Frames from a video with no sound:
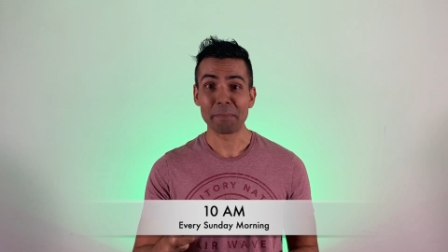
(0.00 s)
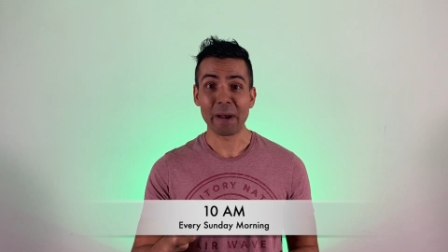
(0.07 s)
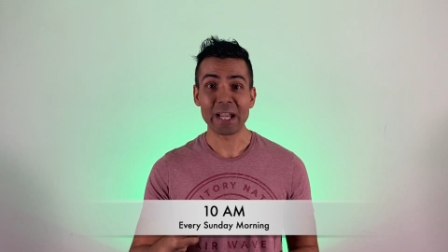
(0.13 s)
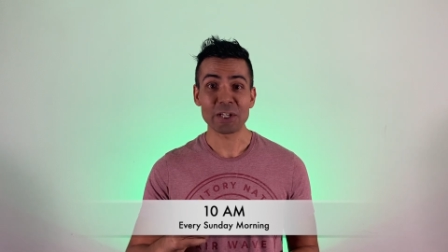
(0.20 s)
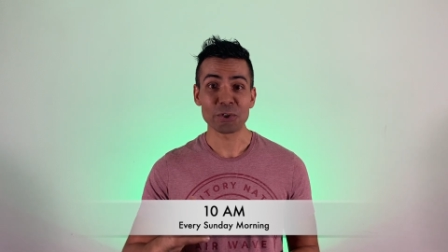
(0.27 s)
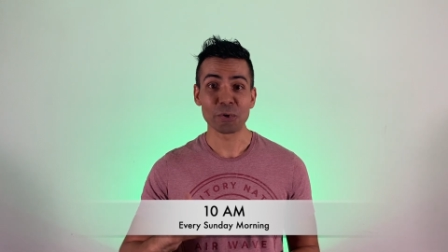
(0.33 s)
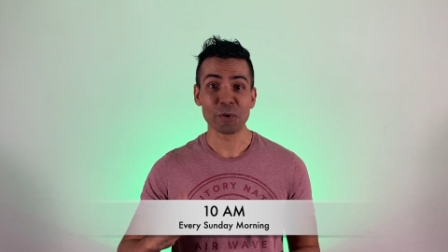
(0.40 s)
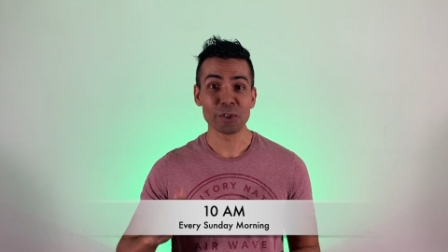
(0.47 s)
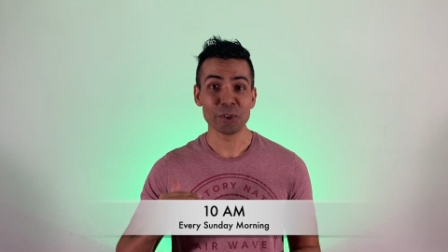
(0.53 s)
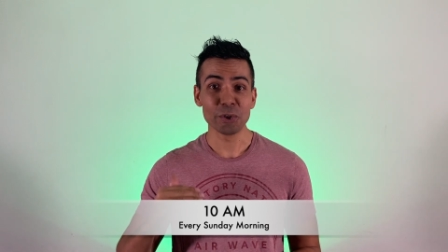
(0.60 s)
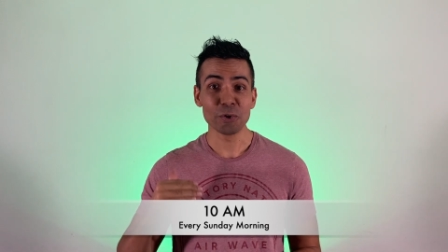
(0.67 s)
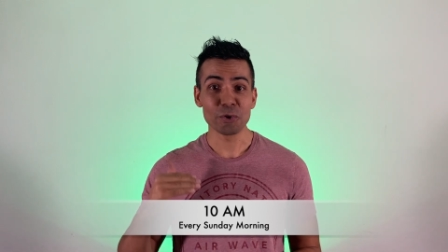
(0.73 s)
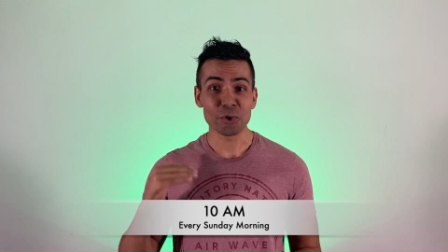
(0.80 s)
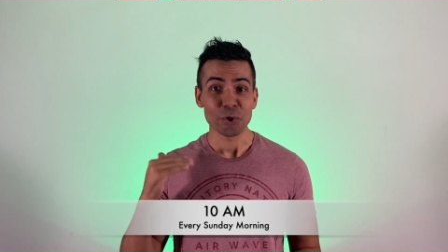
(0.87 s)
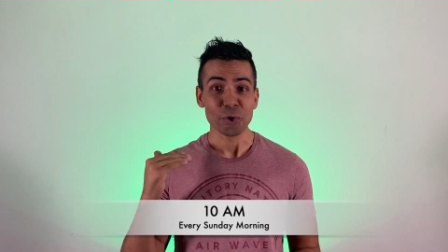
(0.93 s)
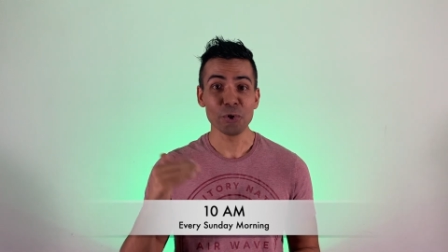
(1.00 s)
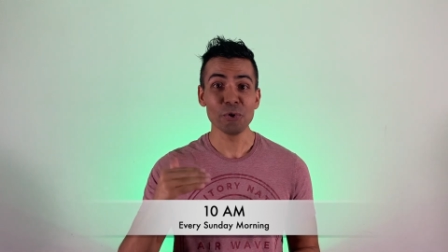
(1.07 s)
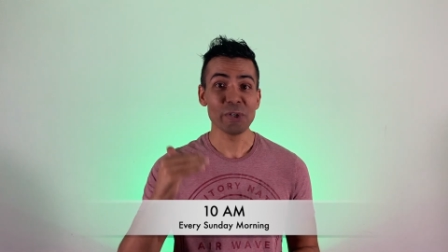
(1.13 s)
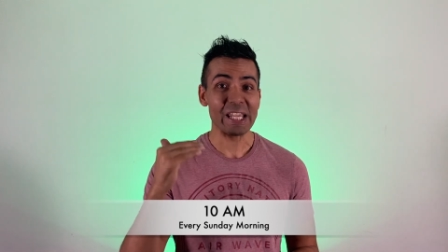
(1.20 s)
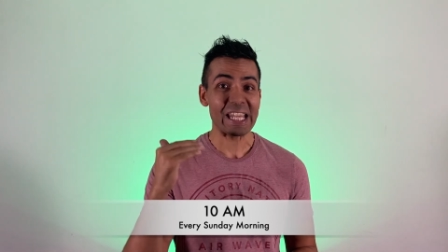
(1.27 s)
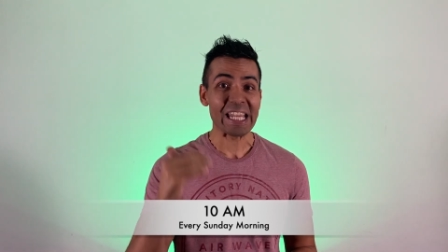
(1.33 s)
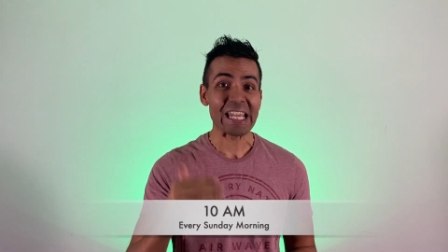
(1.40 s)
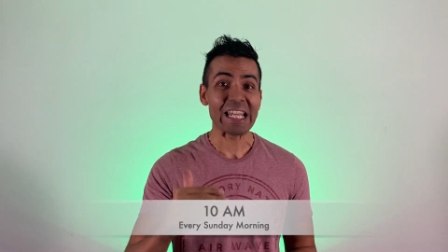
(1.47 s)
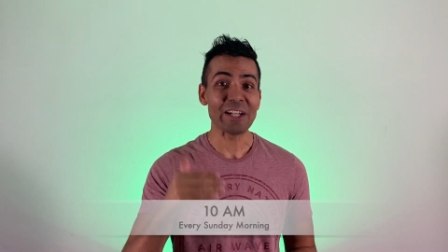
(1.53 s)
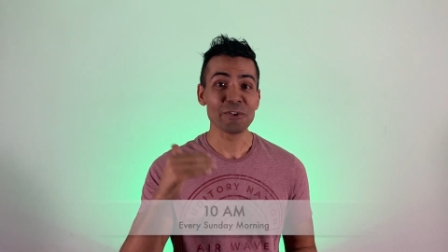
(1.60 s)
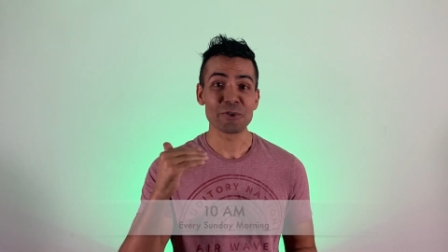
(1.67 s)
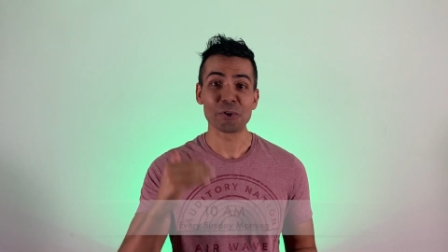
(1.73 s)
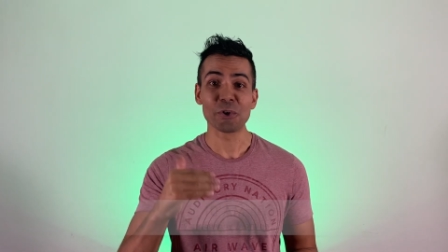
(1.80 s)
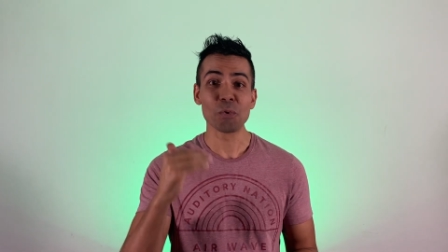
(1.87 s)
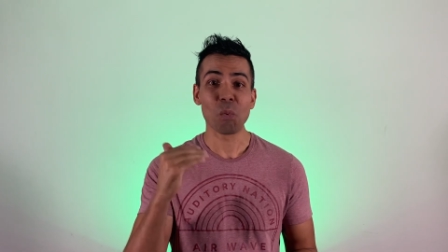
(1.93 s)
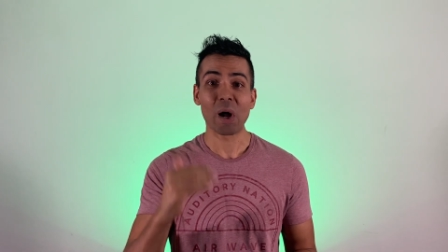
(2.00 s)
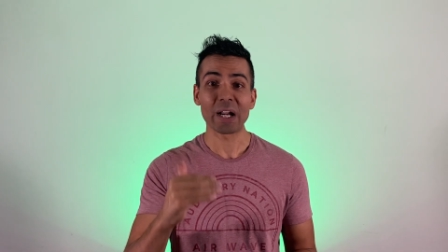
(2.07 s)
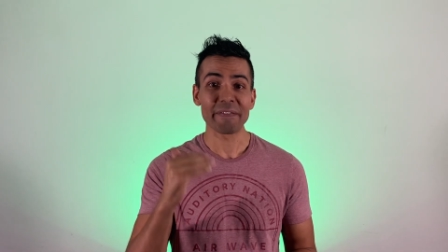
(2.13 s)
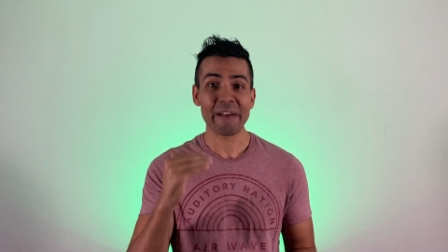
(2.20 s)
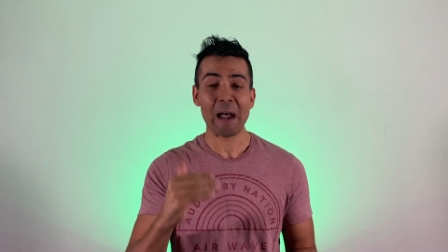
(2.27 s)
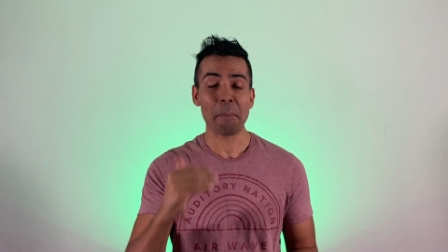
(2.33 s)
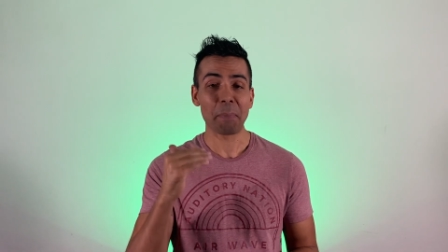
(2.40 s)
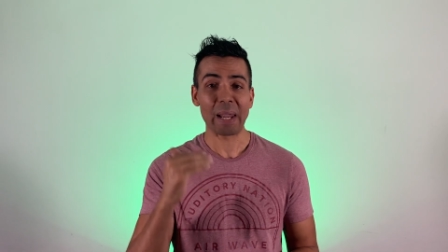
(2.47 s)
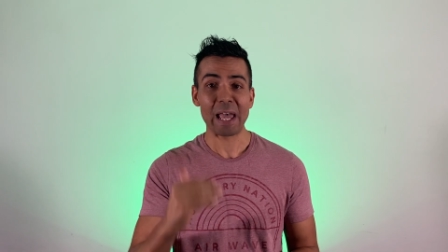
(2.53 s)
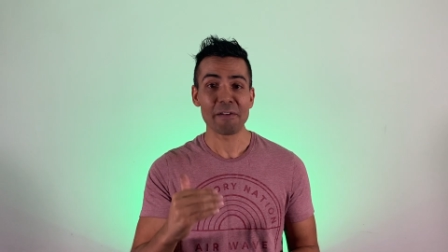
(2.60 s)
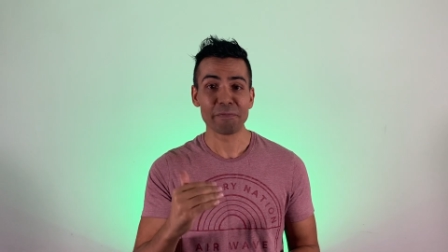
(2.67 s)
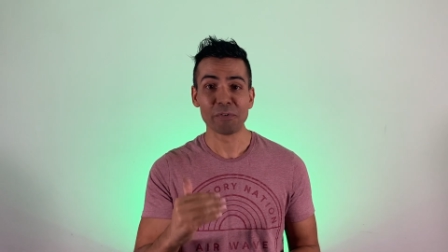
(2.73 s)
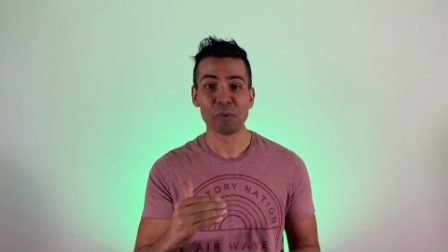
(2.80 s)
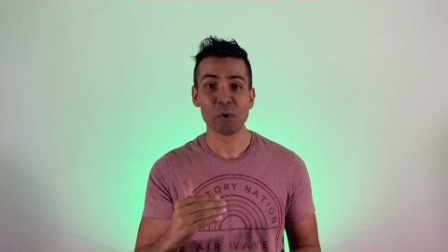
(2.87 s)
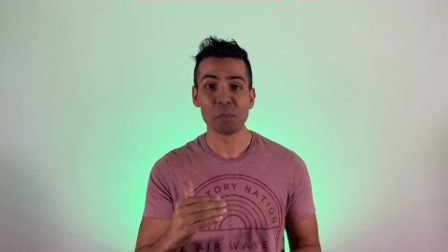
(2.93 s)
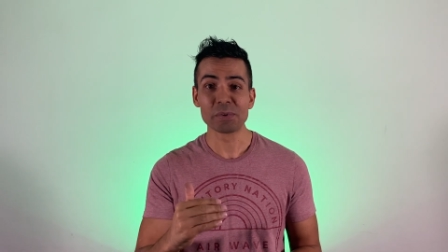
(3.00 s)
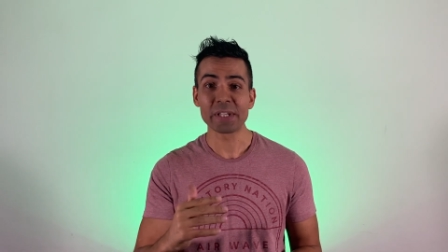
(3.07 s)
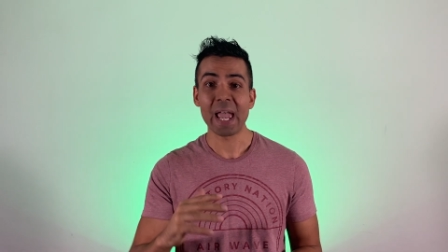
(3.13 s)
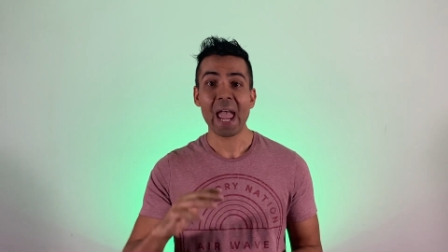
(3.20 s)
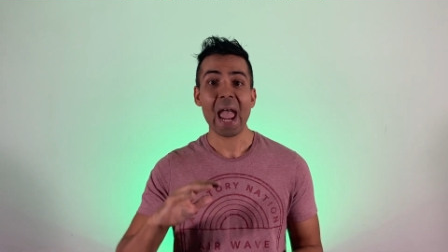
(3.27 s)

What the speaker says: make sure you tune in to one of our platforms